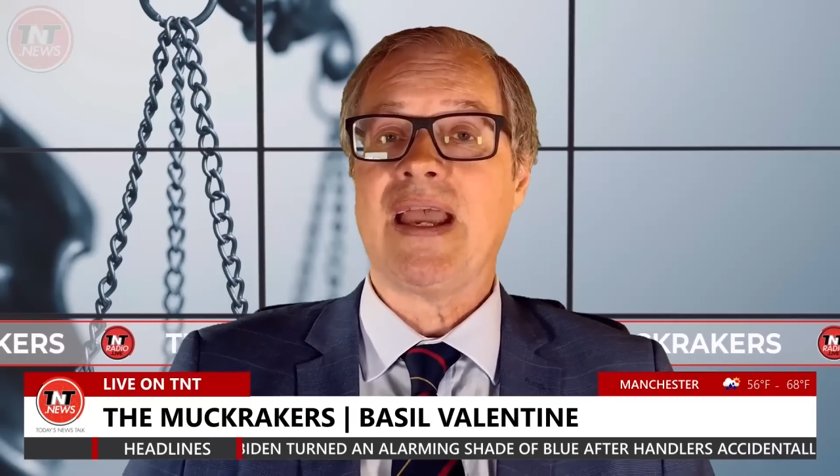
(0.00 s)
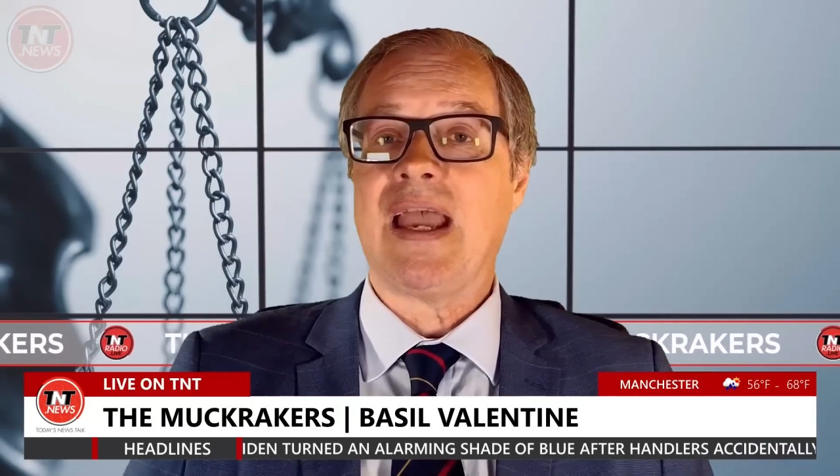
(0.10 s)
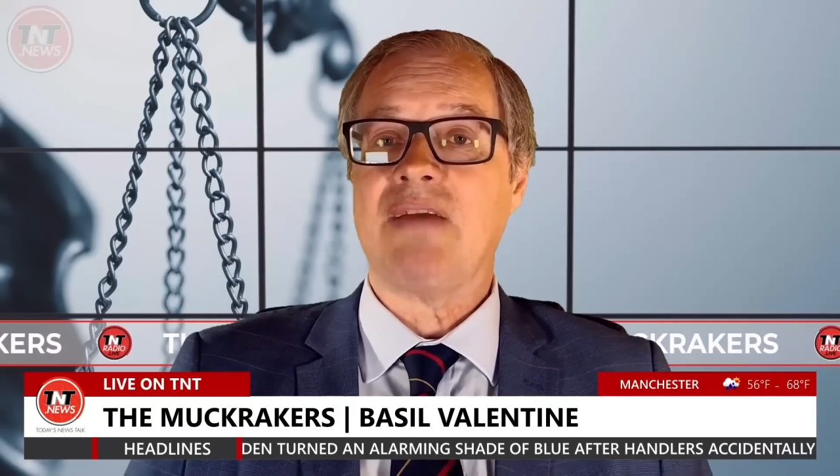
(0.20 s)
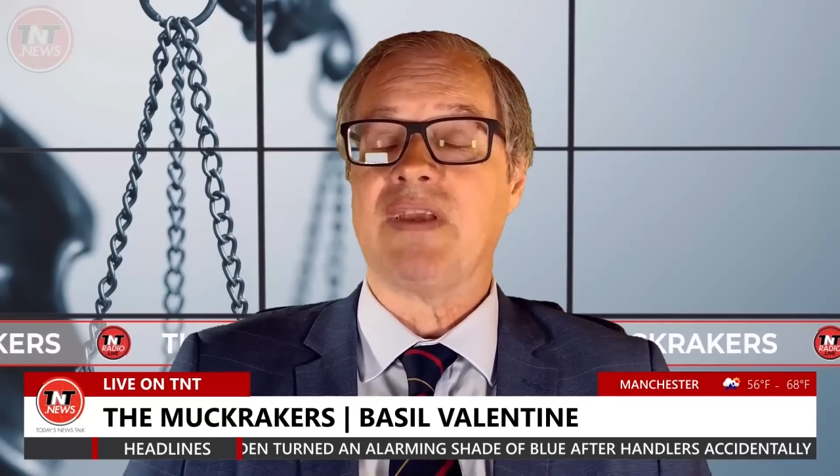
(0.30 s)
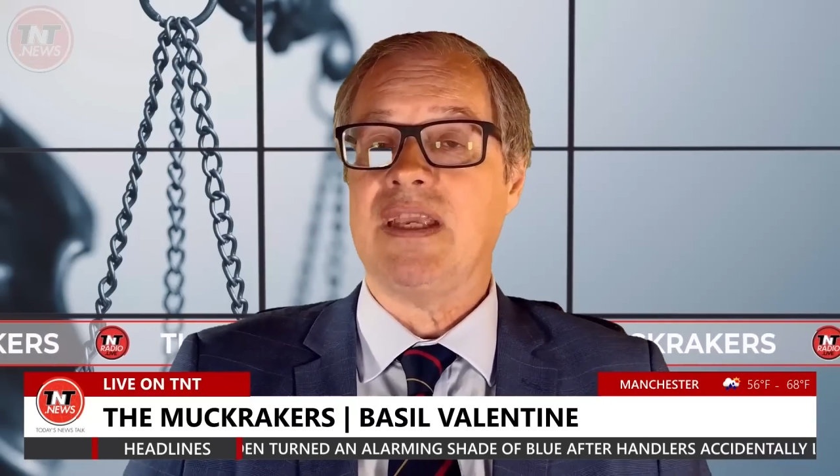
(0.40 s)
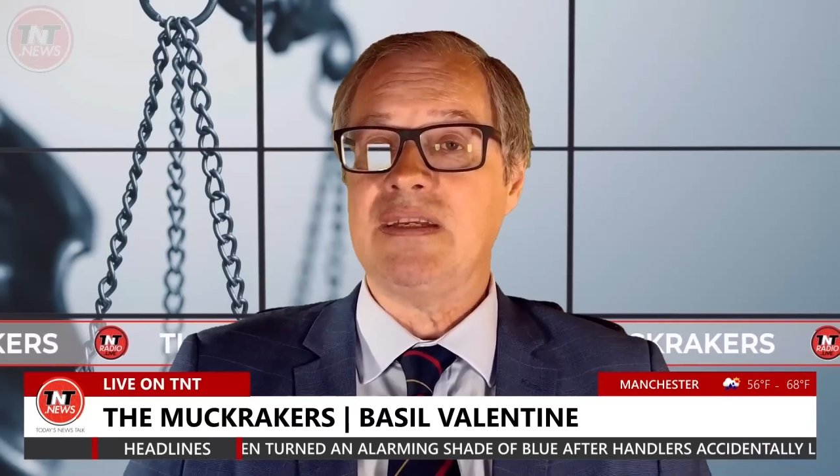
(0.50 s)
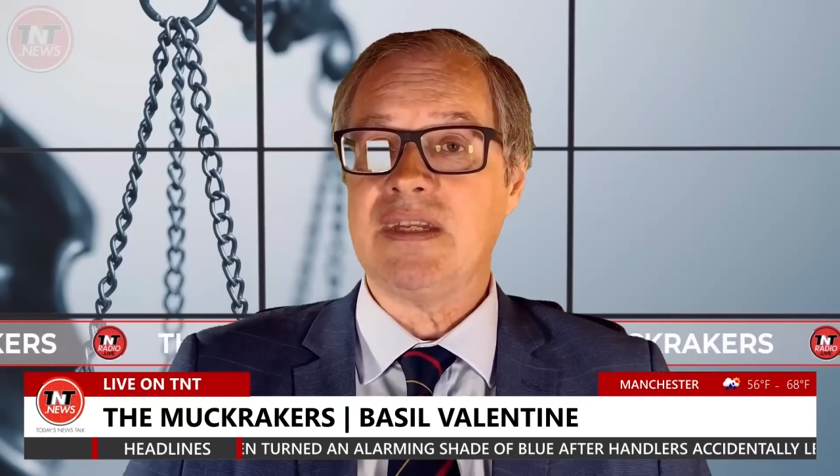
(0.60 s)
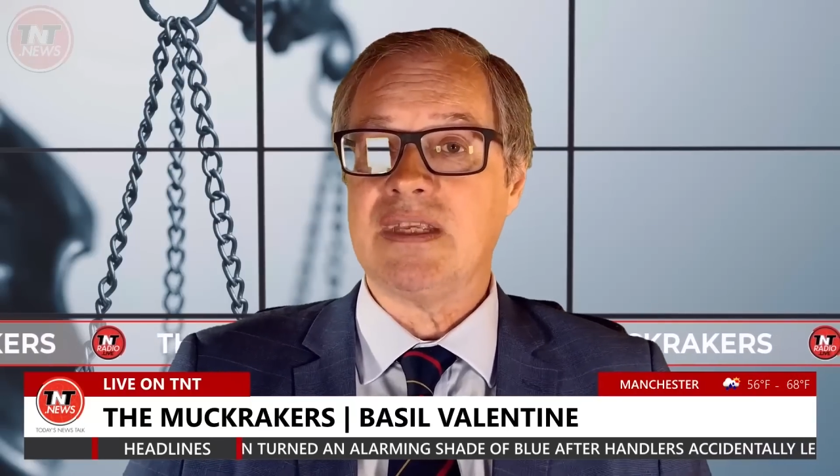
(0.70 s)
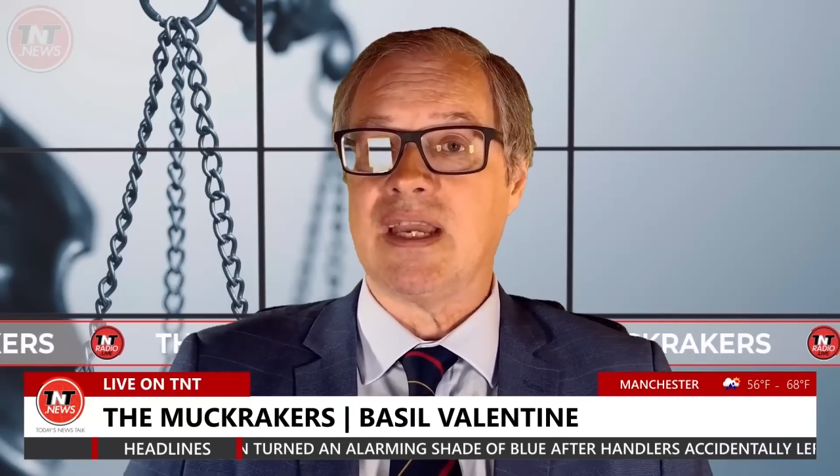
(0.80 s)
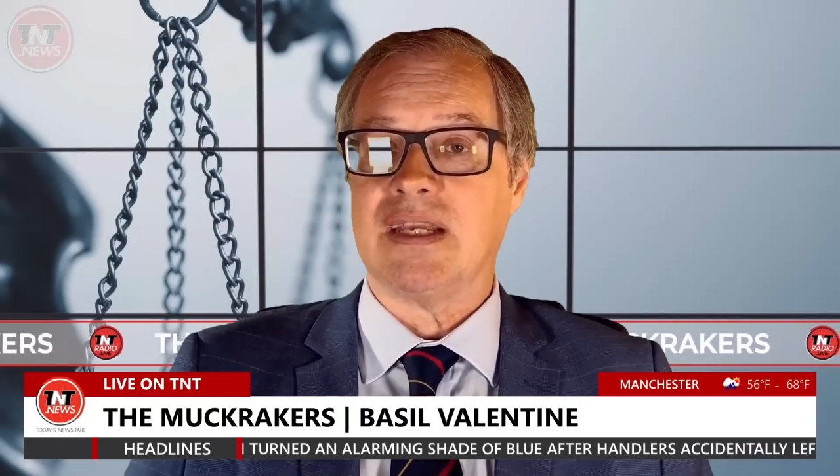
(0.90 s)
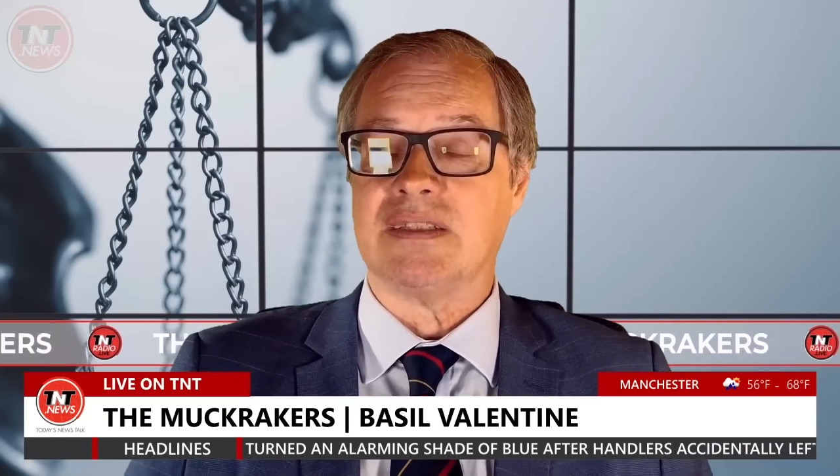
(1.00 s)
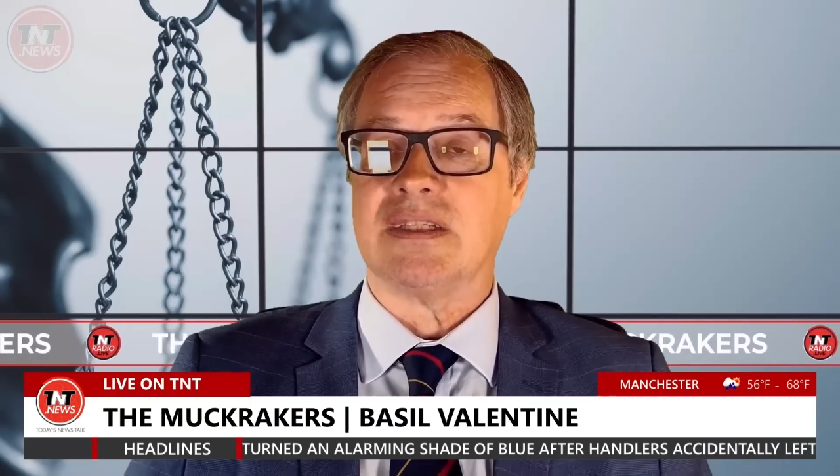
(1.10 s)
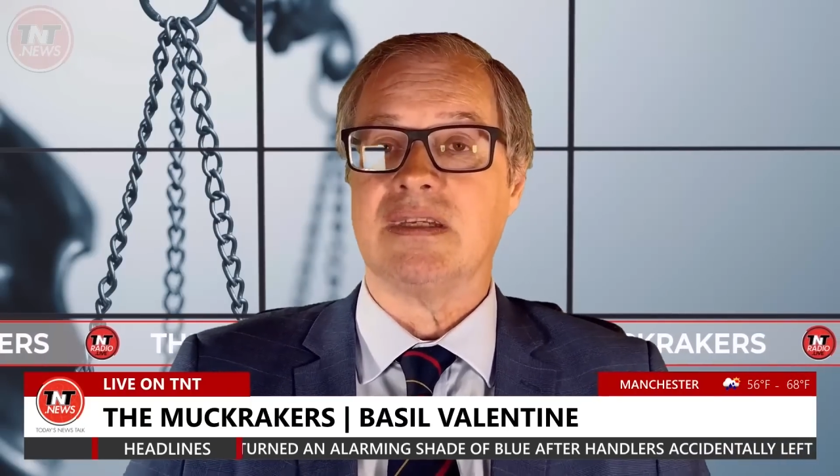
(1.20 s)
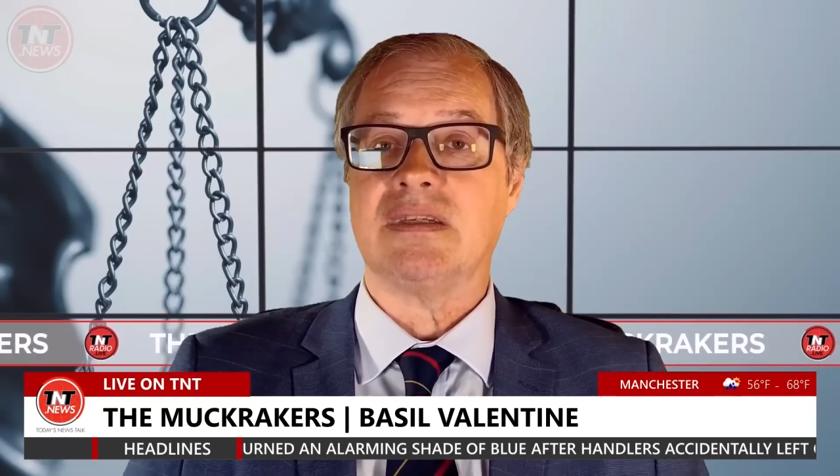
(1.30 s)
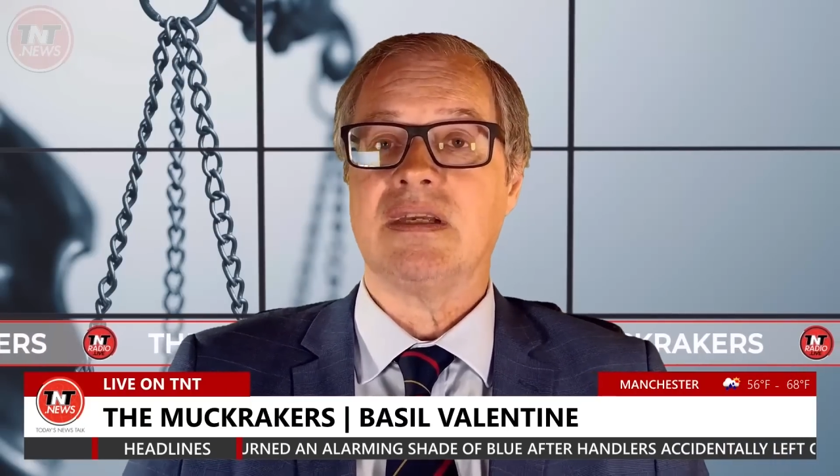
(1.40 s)
have
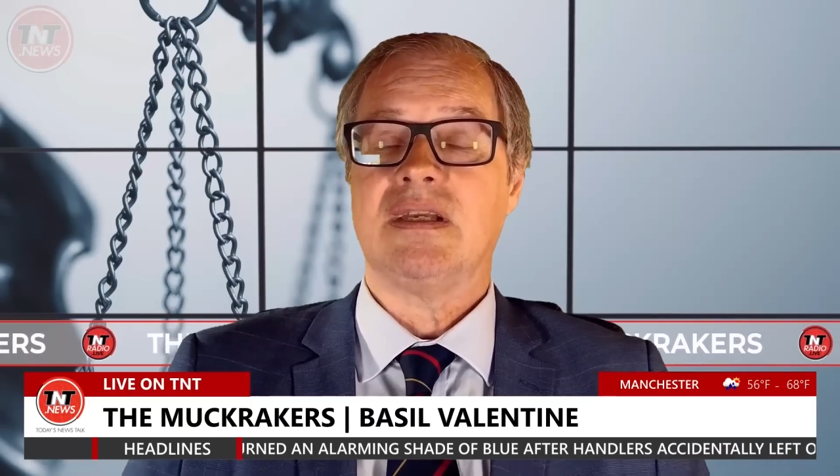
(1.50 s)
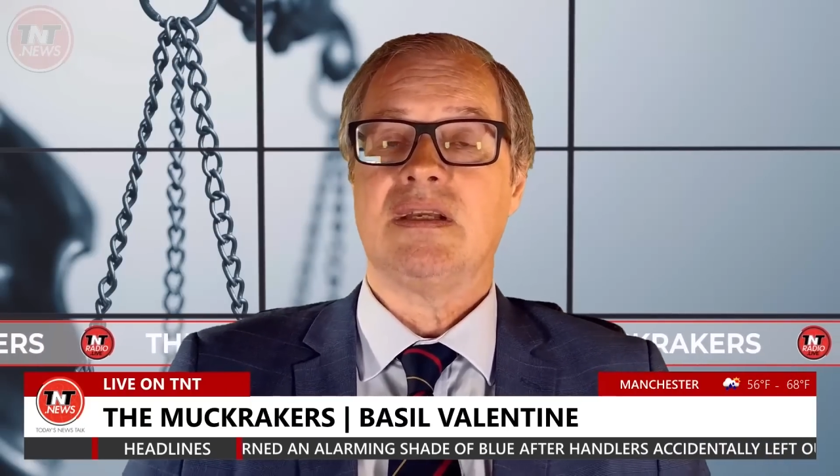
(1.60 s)
indicated